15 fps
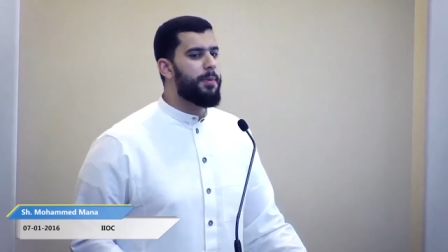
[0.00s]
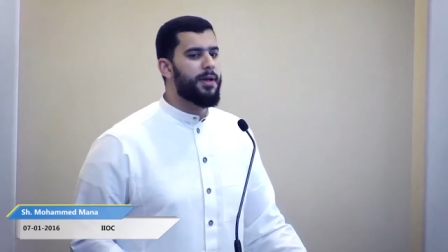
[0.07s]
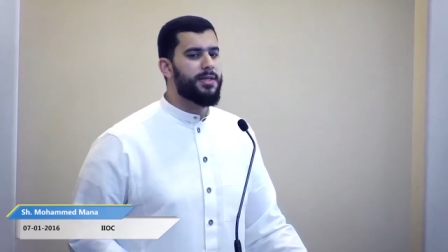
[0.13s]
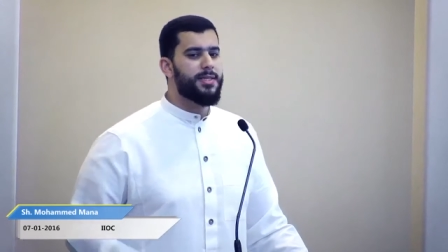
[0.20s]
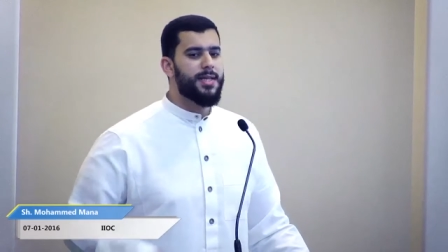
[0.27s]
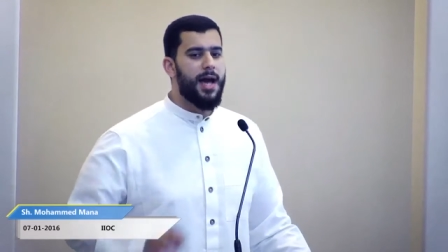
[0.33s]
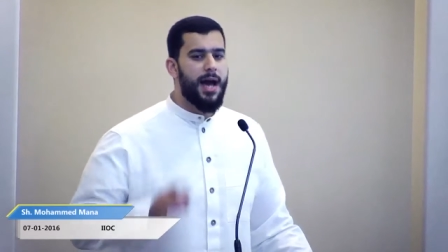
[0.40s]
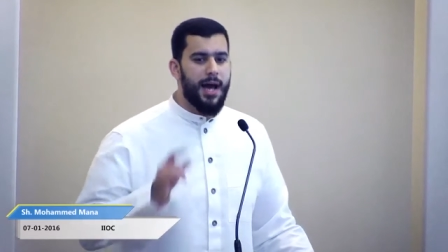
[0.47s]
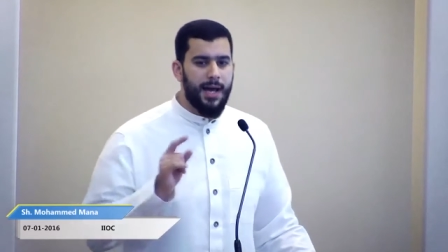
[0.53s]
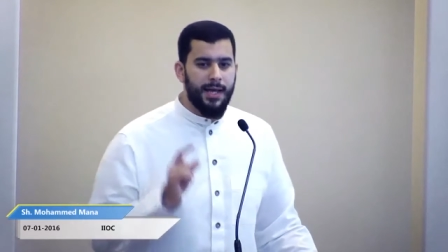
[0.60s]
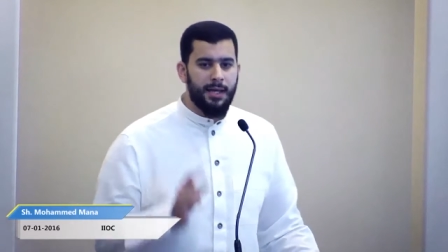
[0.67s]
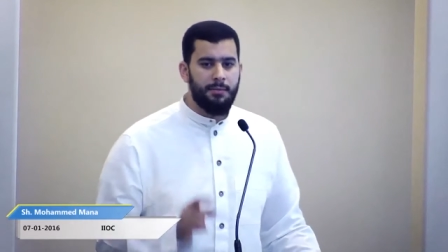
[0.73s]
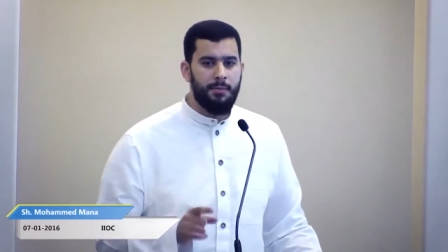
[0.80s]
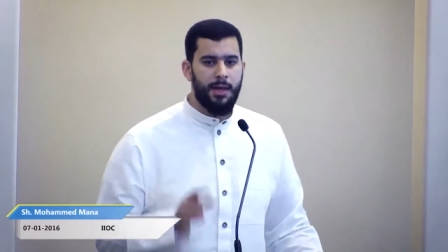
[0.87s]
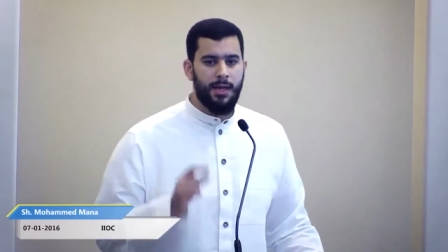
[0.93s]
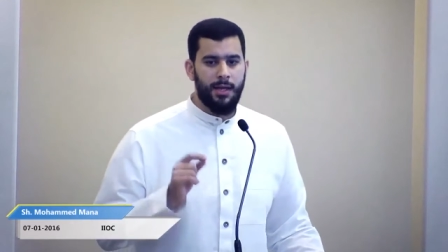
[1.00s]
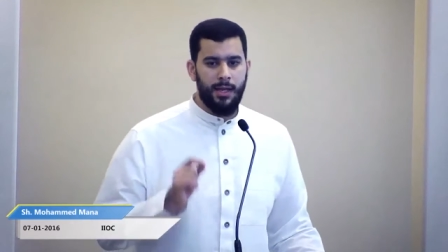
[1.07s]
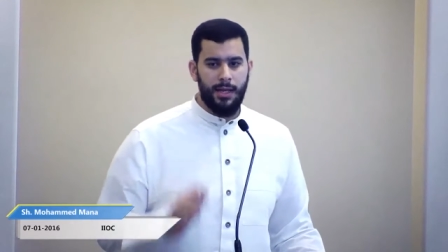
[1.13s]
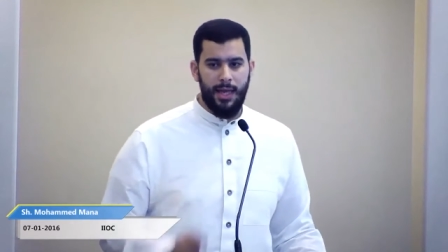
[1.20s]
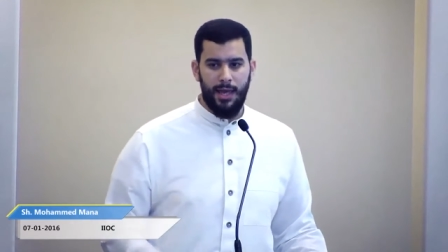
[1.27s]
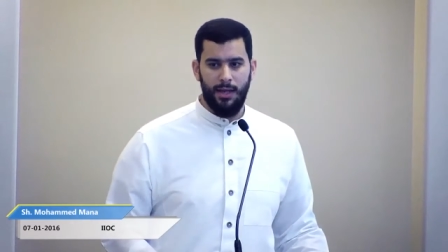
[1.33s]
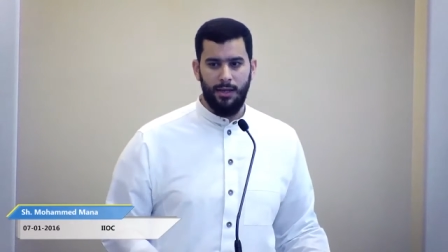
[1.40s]
But time and
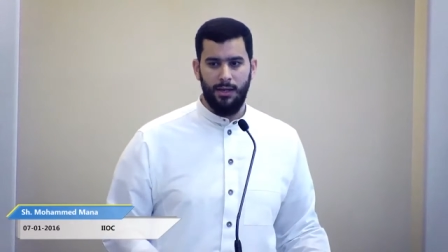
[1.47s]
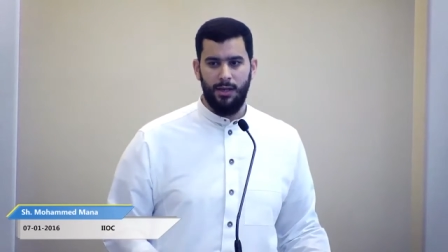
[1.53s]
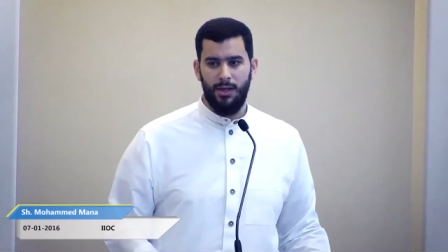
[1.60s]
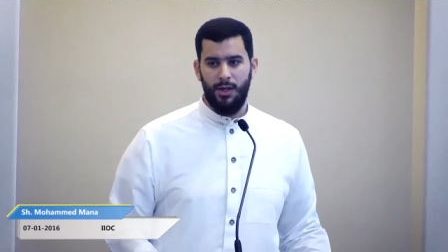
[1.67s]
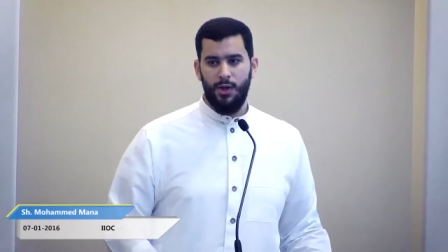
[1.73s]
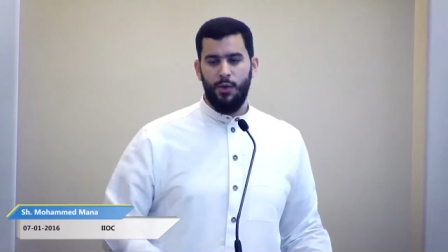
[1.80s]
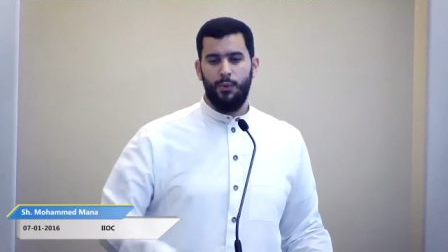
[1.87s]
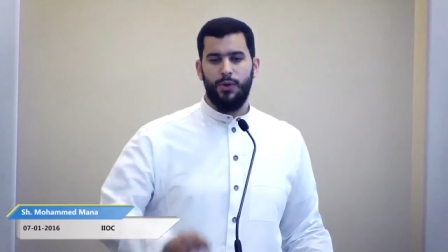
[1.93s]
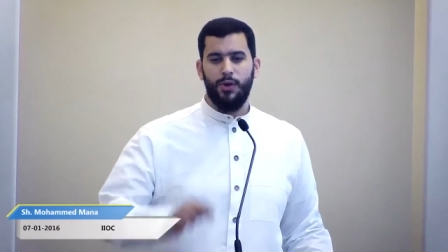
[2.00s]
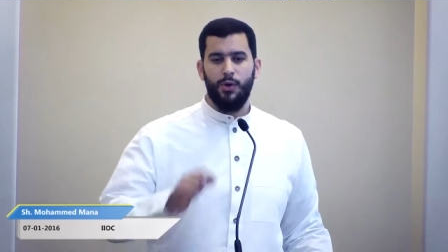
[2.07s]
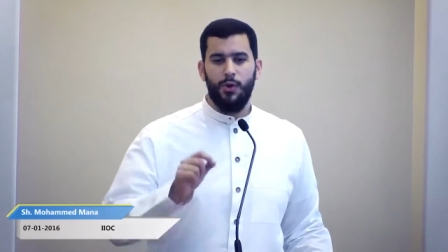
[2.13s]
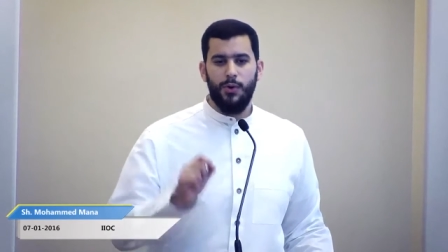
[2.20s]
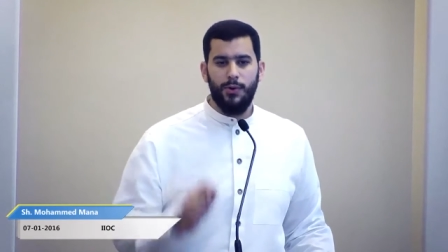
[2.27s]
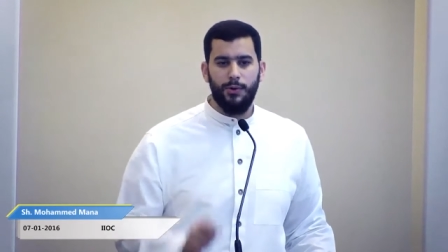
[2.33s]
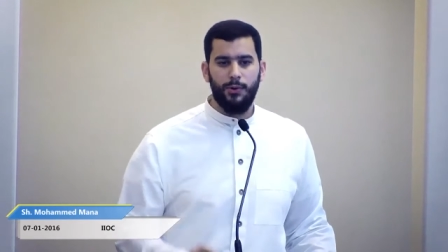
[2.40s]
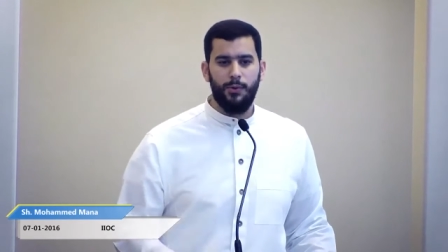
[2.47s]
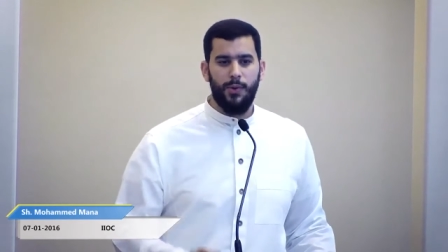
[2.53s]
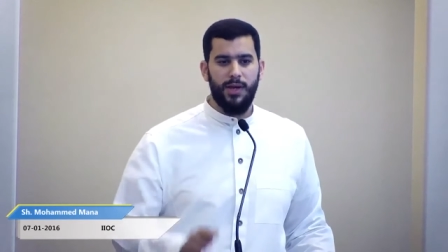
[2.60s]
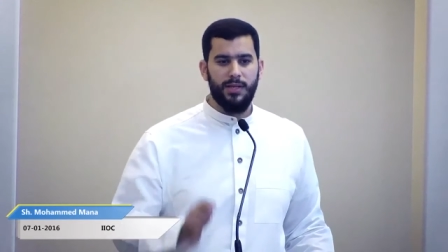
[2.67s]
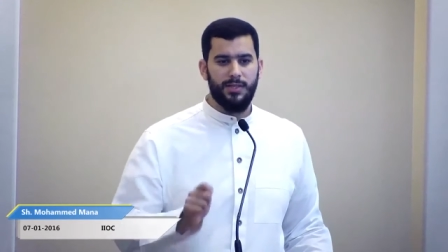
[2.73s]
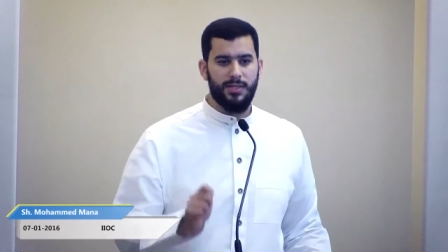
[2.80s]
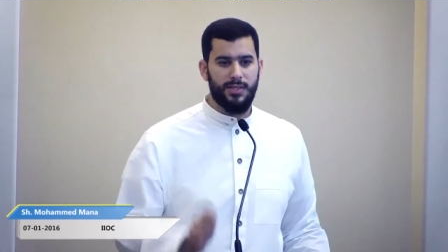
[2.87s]
again, we
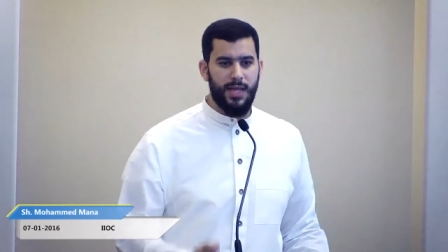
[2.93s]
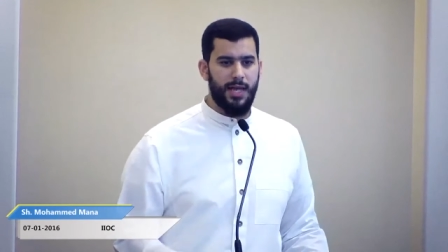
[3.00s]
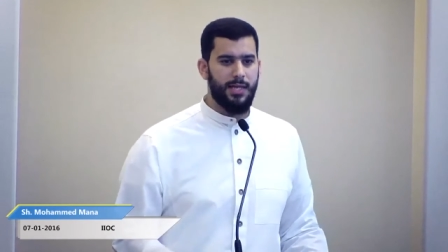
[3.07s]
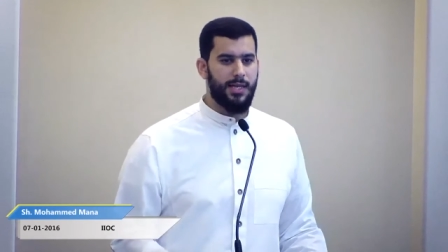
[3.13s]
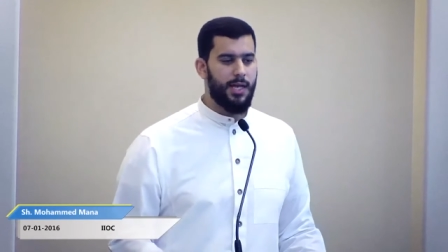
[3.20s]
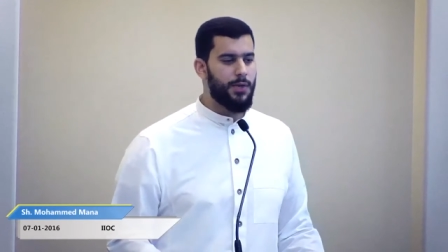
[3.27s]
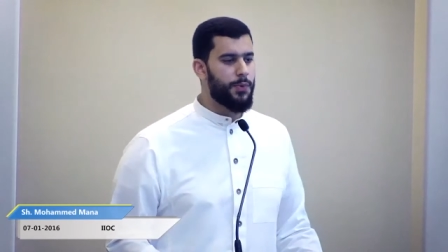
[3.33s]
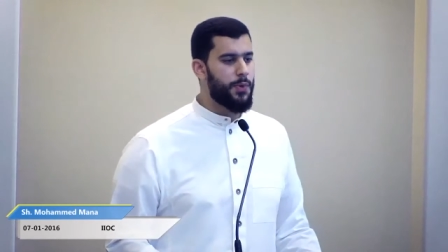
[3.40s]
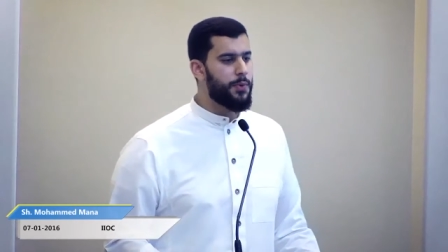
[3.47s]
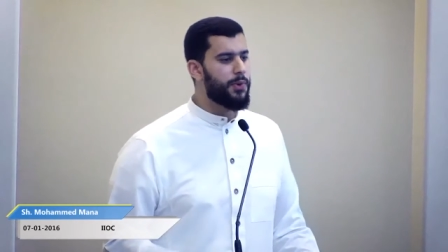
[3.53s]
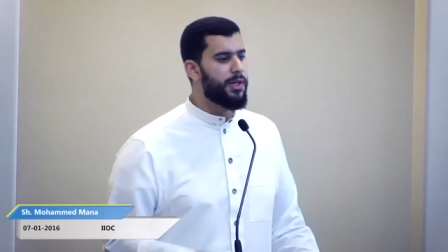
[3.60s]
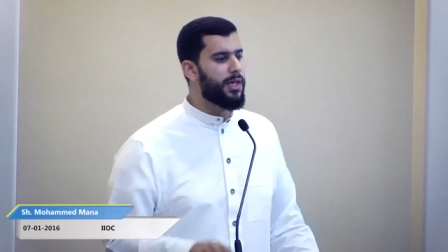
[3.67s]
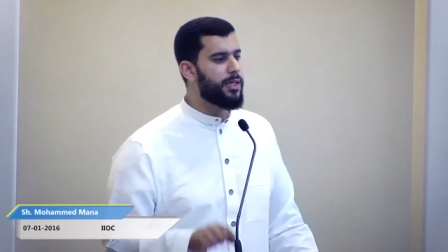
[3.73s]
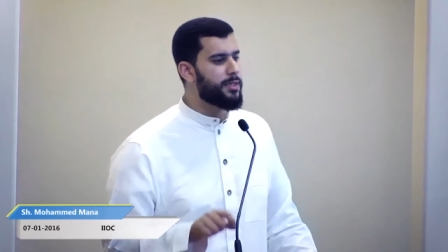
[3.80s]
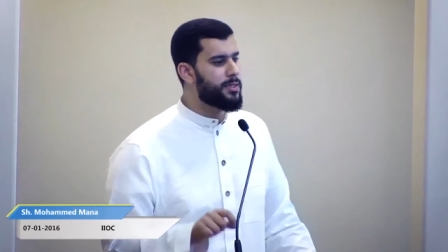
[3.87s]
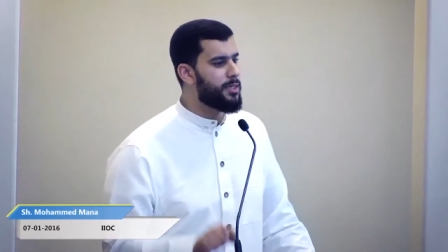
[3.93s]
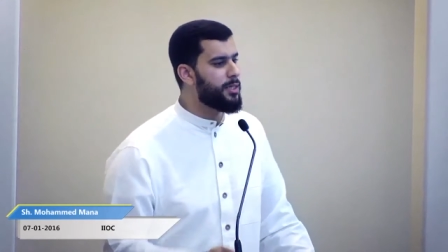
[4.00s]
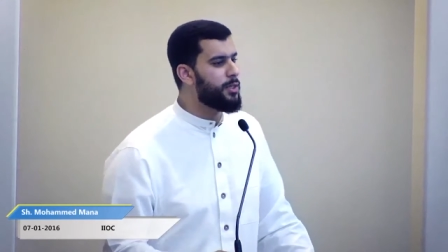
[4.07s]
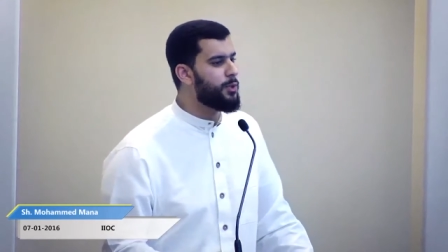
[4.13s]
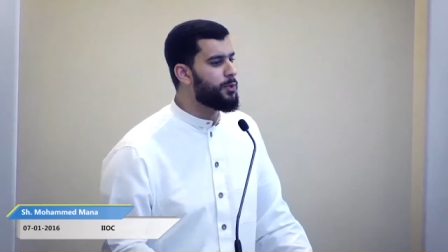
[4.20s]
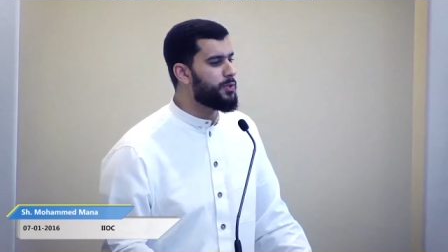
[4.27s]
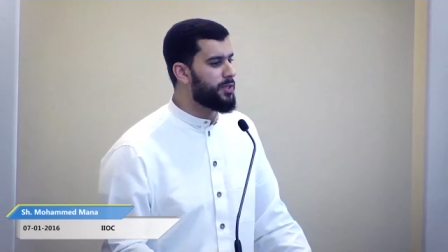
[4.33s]
always said, and we will
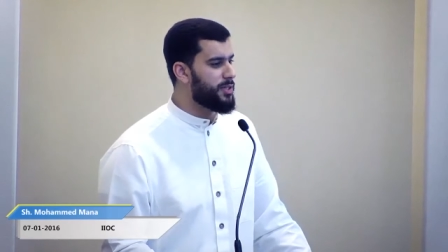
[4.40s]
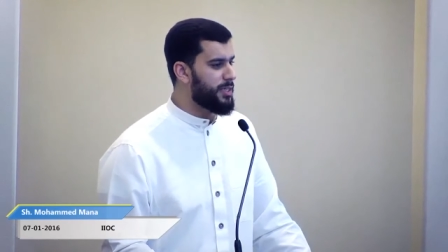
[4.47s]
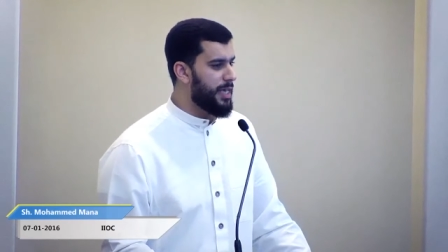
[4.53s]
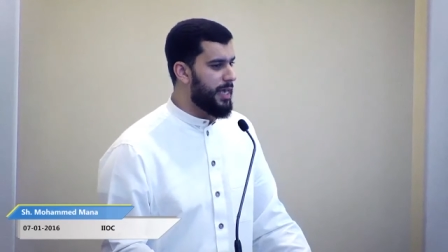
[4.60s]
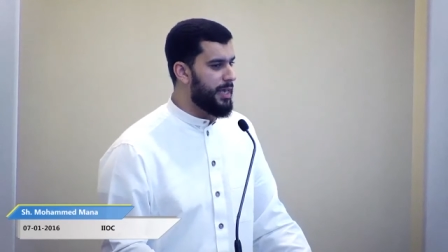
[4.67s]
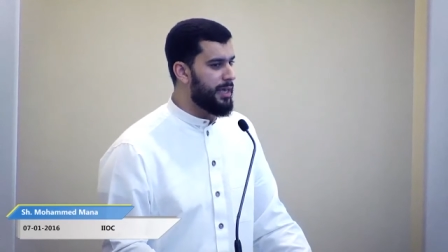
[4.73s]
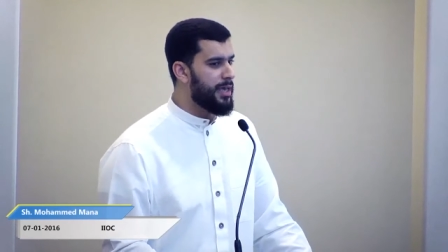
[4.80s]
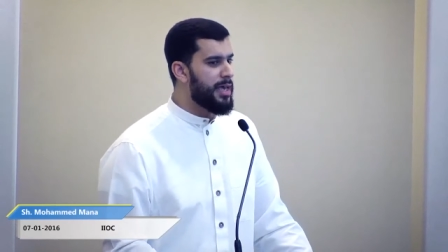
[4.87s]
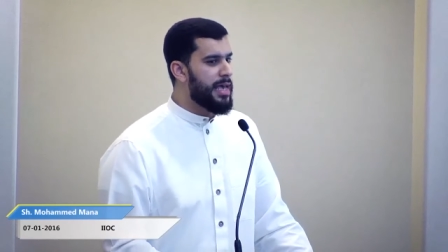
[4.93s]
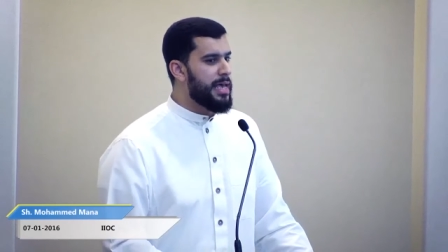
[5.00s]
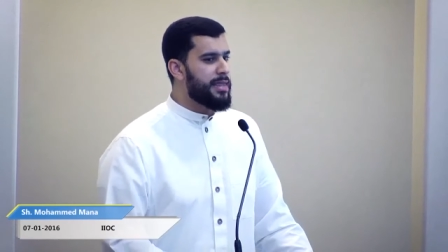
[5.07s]
continue to say,